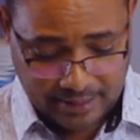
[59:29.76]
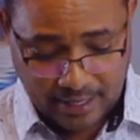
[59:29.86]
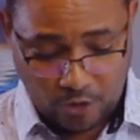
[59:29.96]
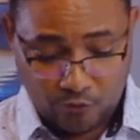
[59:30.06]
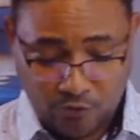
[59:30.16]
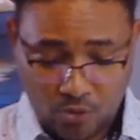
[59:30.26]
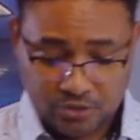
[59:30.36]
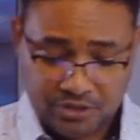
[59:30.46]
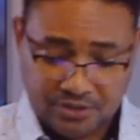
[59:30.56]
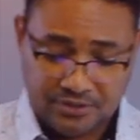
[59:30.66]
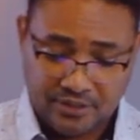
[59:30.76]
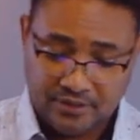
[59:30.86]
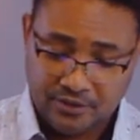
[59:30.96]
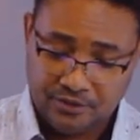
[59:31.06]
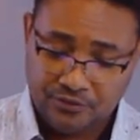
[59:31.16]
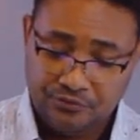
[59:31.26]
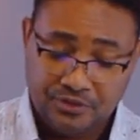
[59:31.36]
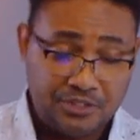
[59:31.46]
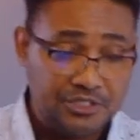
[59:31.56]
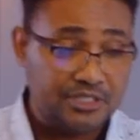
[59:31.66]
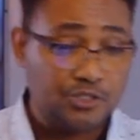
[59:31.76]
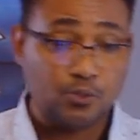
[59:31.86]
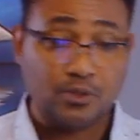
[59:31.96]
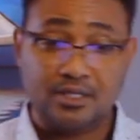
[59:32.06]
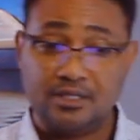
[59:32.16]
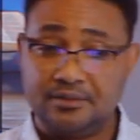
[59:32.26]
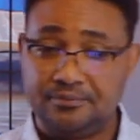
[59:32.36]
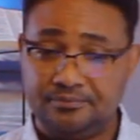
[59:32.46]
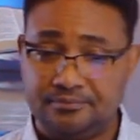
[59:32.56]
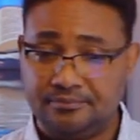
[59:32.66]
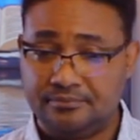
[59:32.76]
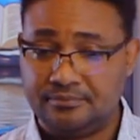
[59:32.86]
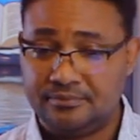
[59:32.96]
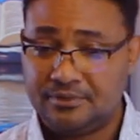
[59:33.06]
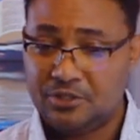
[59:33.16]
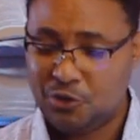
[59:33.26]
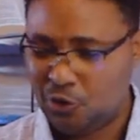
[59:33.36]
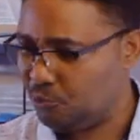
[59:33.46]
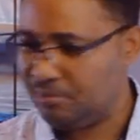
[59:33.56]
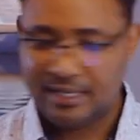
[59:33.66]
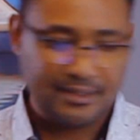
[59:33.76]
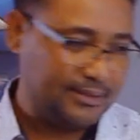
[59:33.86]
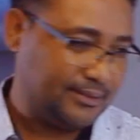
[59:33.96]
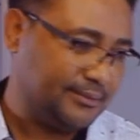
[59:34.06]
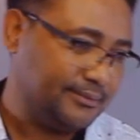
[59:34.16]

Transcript: Now, of course, the Phoenicians were not black.